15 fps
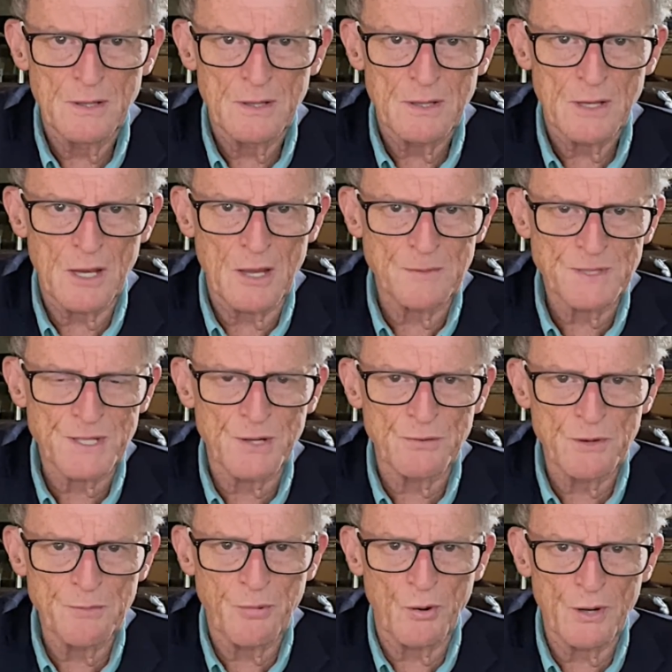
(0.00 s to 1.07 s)
I'm still
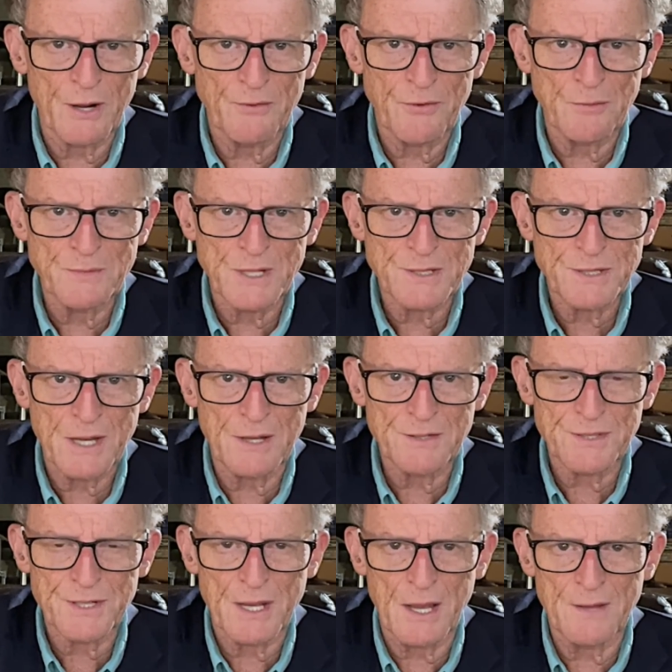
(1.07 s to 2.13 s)
reporting from just
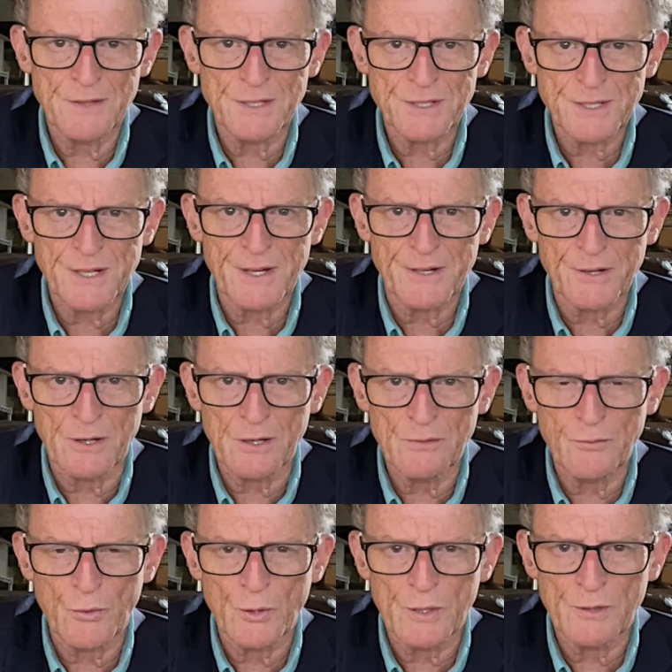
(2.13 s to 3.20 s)
outside the citadel
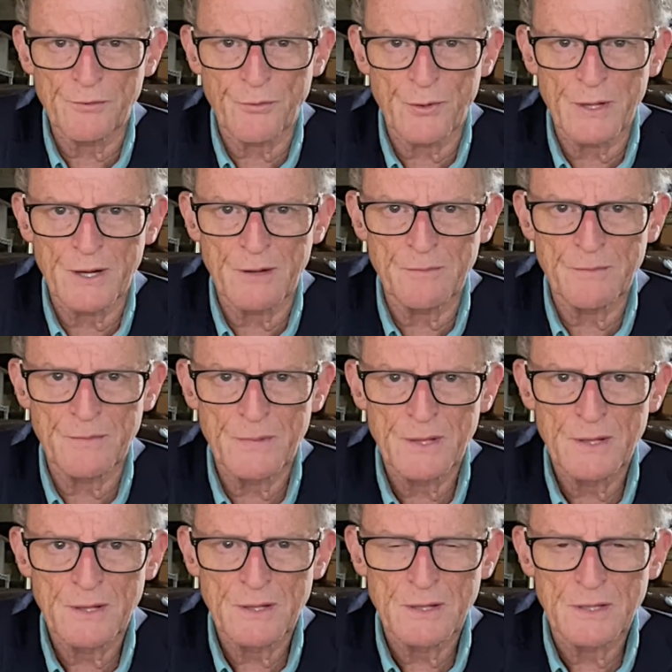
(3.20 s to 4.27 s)
of world freedom.
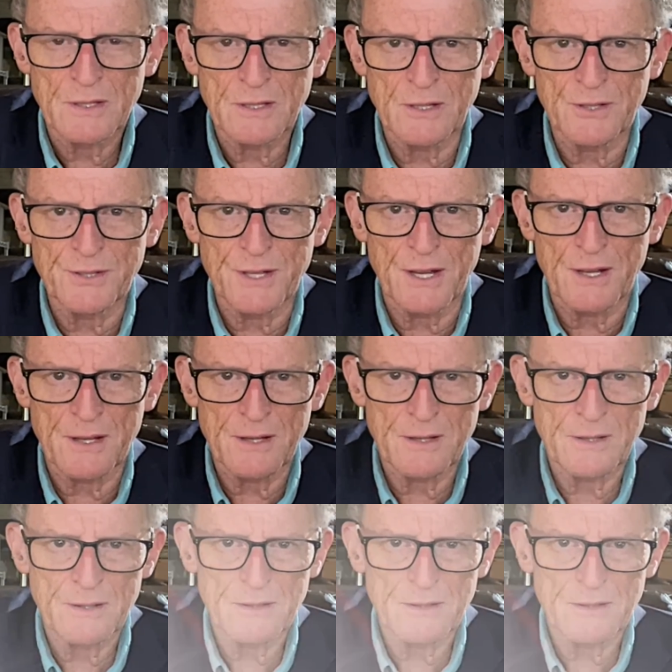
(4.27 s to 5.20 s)
Good day.